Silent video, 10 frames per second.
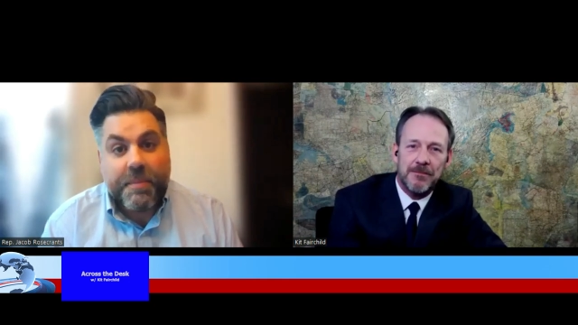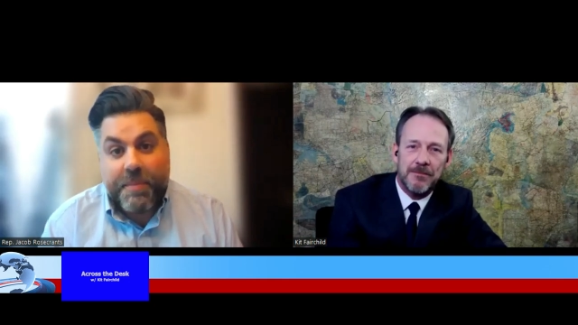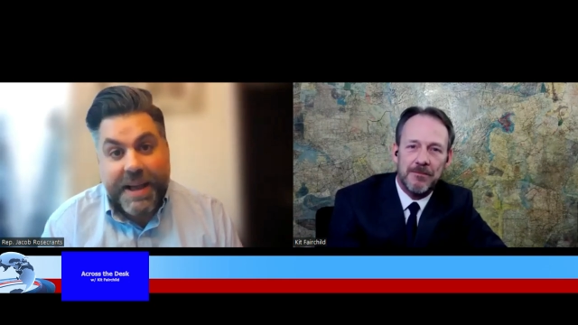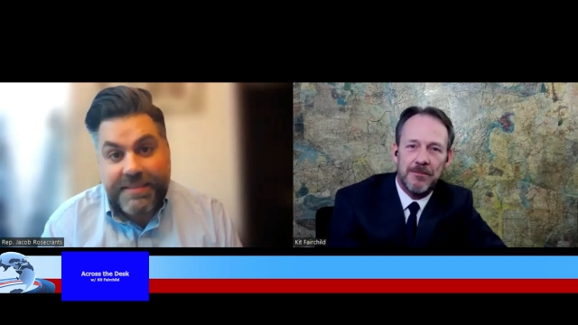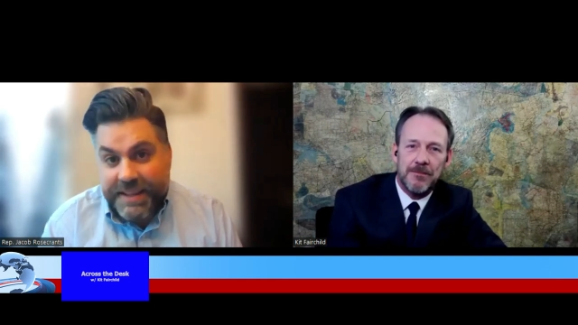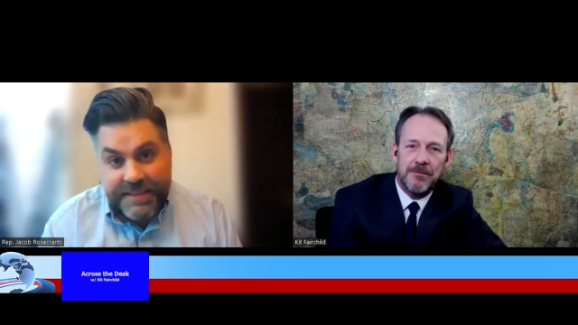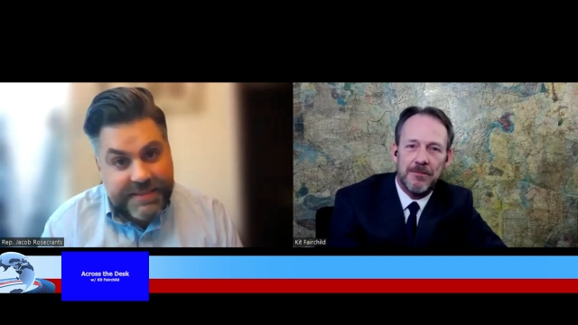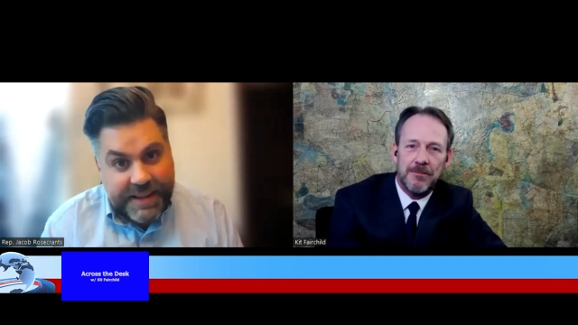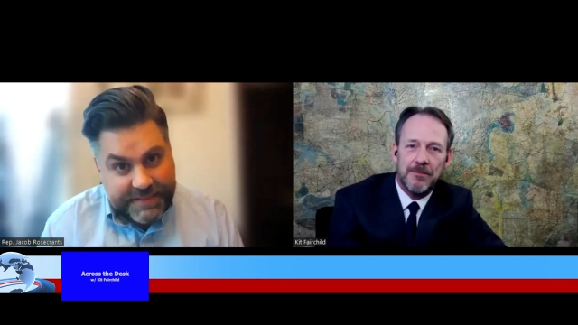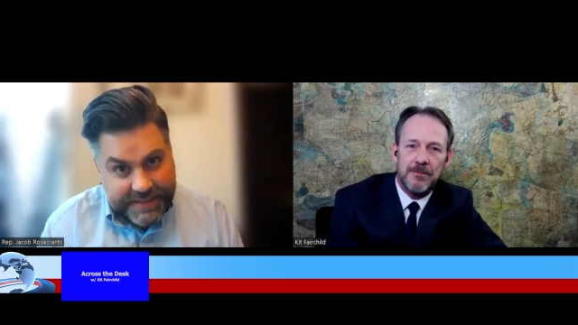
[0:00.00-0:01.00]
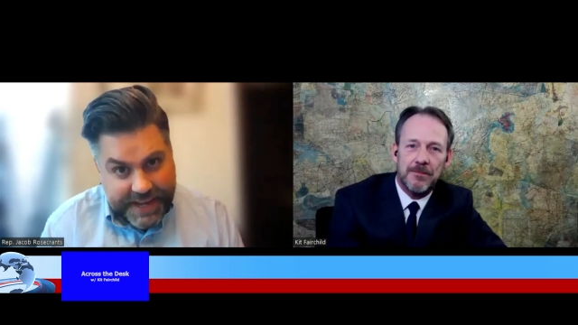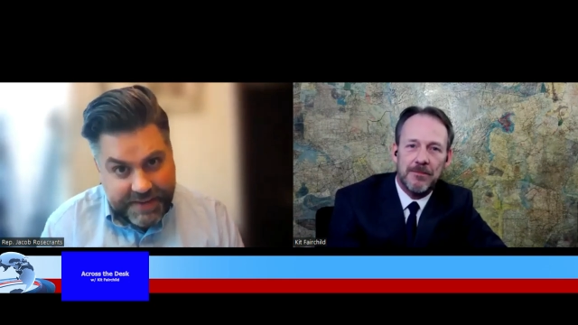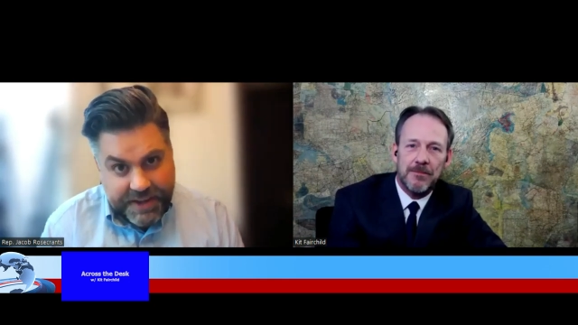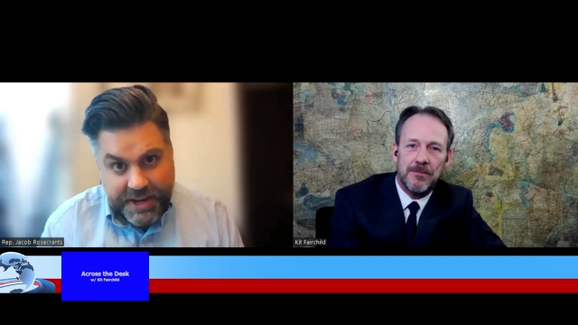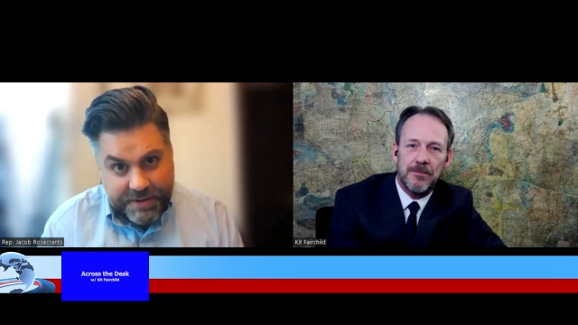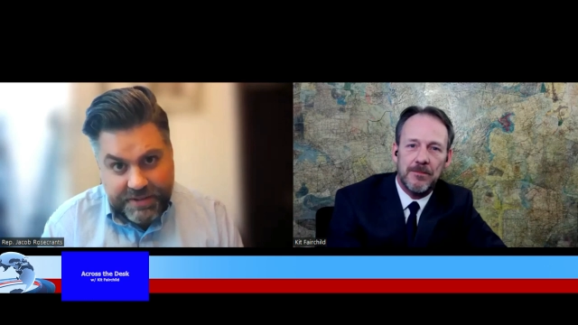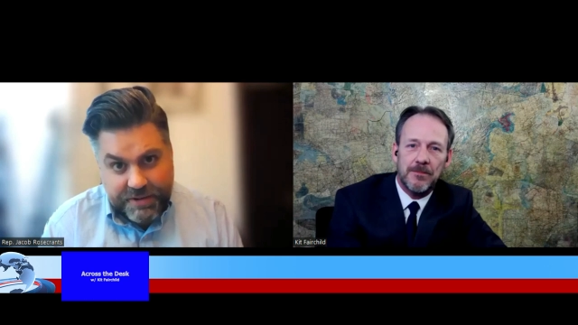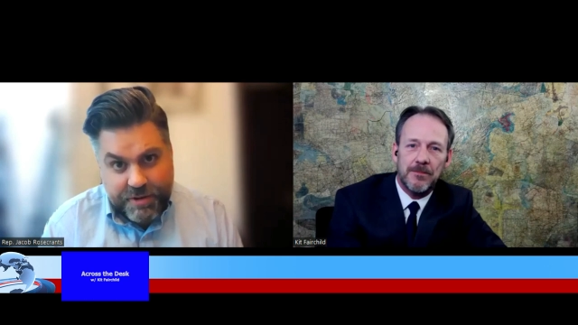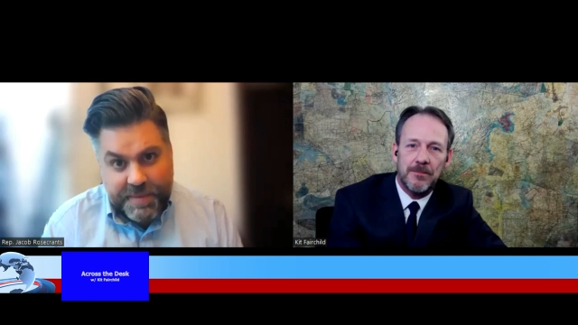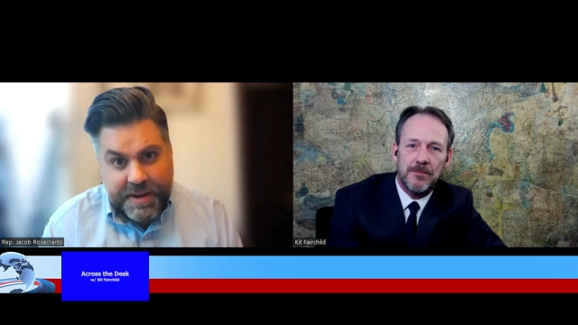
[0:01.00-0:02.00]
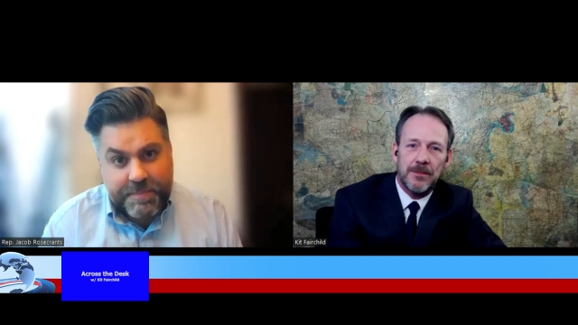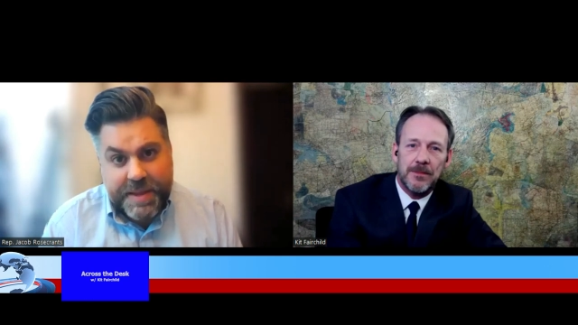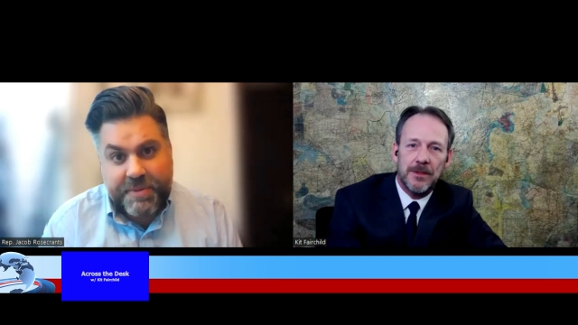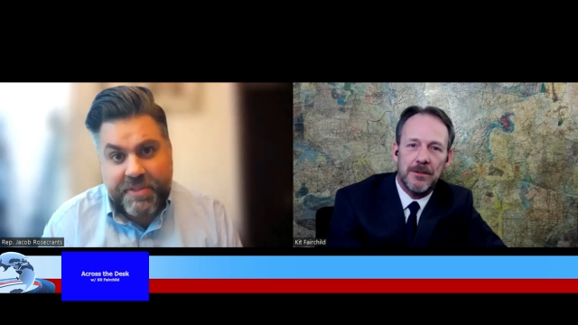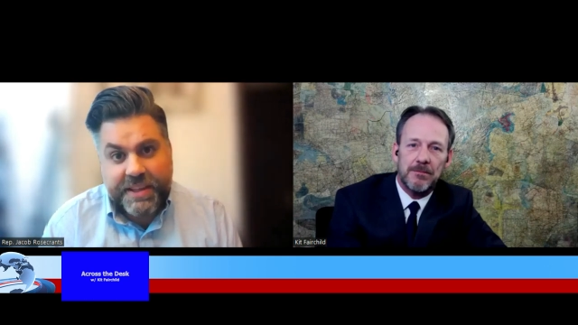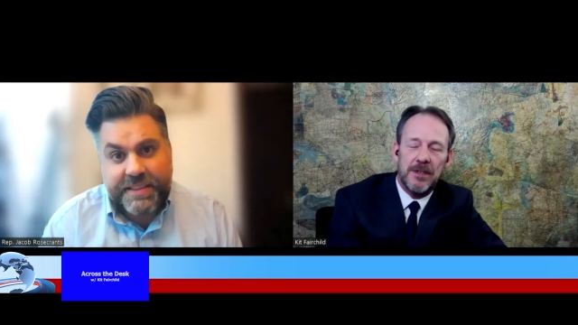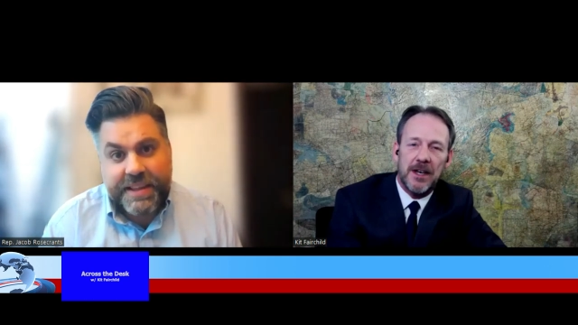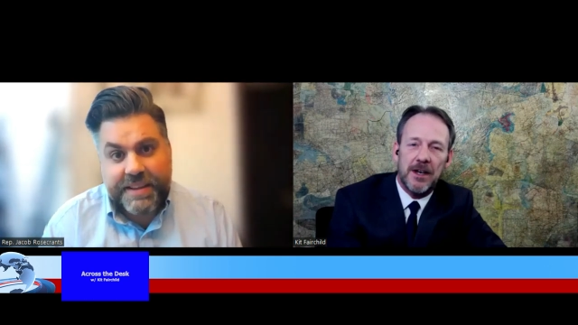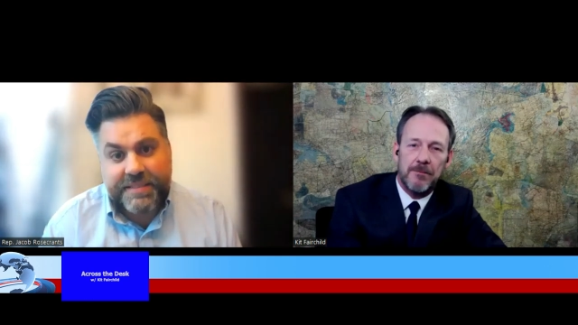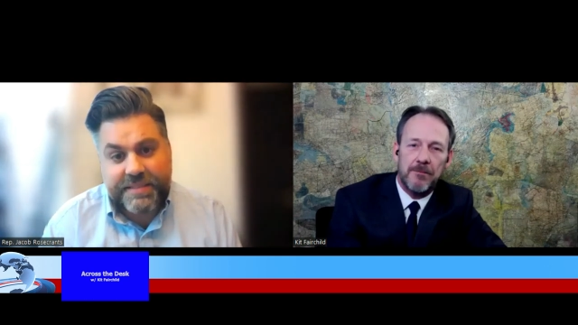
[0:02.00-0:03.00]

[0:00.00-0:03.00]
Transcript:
Speaker 1: My seat's not safe. I know it's in Norman, and people think that yeah.